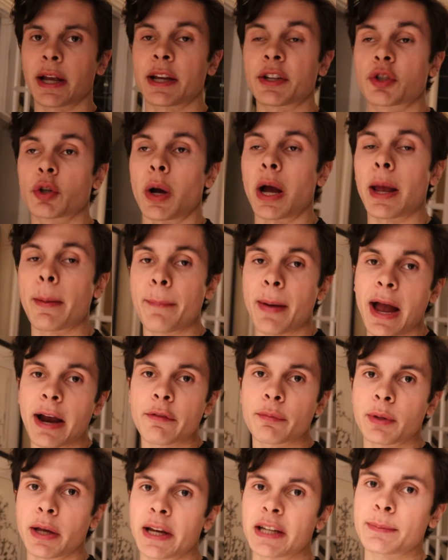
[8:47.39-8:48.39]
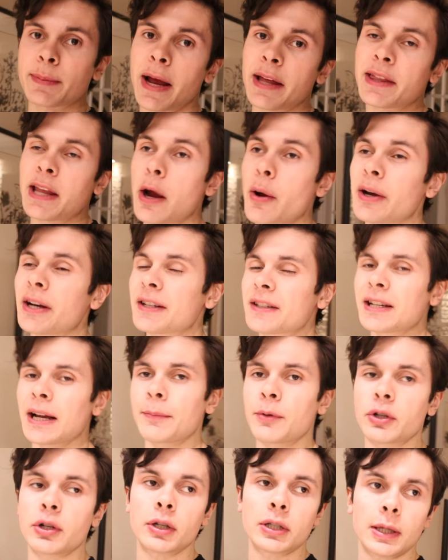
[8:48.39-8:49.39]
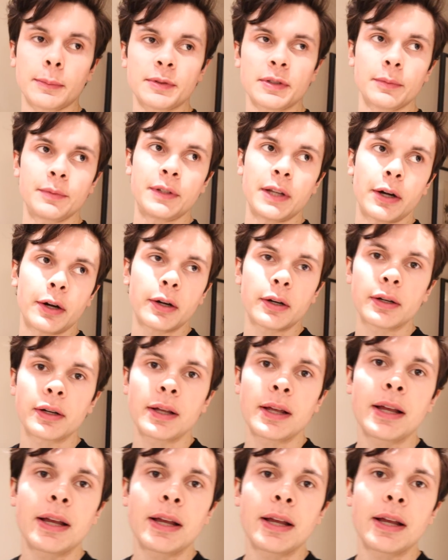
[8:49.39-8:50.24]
guys, so I am back from the ice bath now and it's time to cook up some dinner.